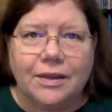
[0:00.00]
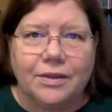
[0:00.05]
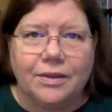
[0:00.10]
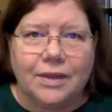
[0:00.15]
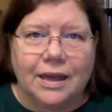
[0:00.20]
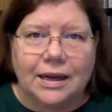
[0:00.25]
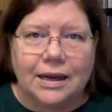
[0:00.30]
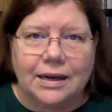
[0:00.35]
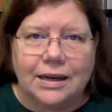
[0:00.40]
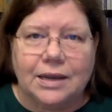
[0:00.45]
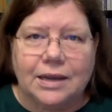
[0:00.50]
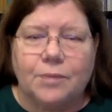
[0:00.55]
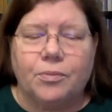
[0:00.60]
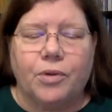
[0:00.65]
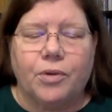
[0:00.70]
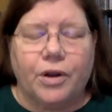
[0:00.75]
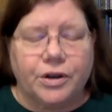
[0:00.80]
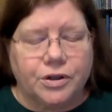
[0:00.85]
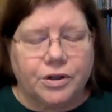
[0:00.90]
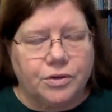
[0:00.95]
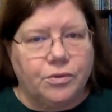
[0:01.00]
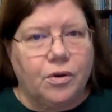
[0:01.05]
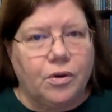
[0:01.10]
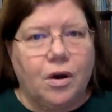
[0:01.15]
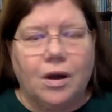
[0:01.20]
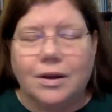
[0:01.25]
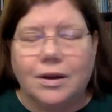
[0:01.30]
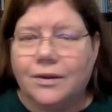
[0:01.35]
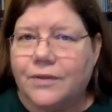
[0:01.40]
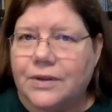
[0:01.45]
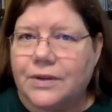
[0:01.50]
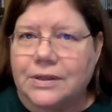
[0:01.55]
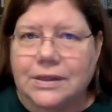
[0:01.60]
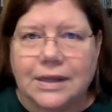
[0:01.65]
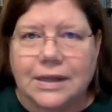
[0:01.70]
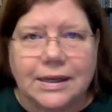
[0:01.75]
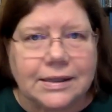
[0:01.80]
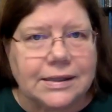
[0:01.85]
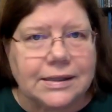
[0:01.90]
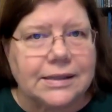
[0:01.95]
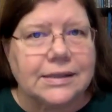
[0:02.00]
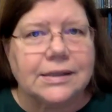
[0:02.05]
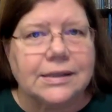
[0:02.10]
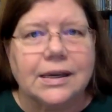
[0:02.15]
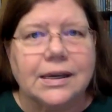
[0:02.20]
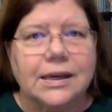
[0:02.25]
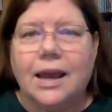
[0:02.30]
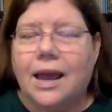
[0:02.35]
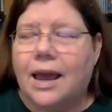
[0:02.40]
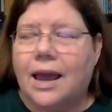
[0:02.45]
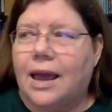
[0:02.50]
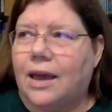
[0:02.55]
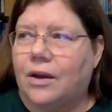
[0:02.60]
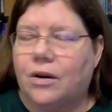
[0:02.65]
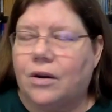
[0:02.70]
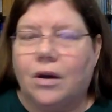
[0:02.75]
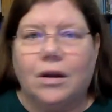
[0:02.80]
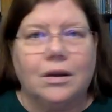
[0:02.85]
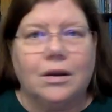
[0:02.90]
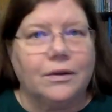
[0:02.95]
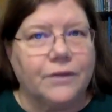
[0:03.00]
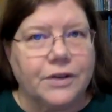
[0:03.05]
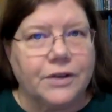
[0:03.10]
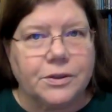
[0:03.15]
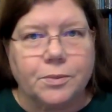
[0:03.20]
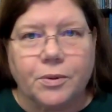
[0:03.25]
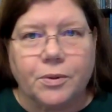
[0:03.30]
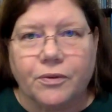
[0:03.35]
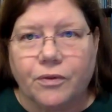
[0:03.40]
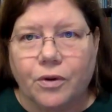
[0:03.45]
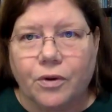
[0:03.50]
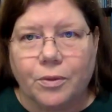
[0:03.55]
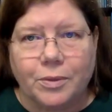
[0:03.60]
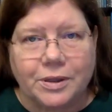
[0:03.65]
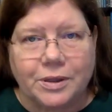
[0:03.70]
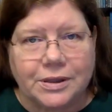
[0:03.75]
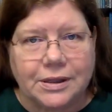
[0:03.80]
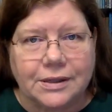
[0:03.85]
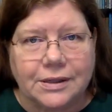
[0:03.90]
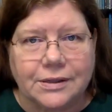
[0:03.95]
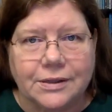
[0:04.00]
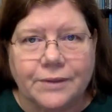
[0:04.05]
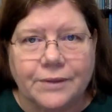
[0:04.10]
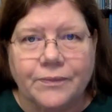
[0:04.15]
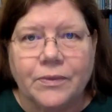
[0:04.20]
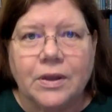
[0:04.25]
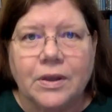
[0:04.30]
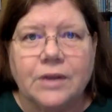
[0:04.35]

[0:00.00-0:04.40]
that he brought to all of his lessons and all of his performances.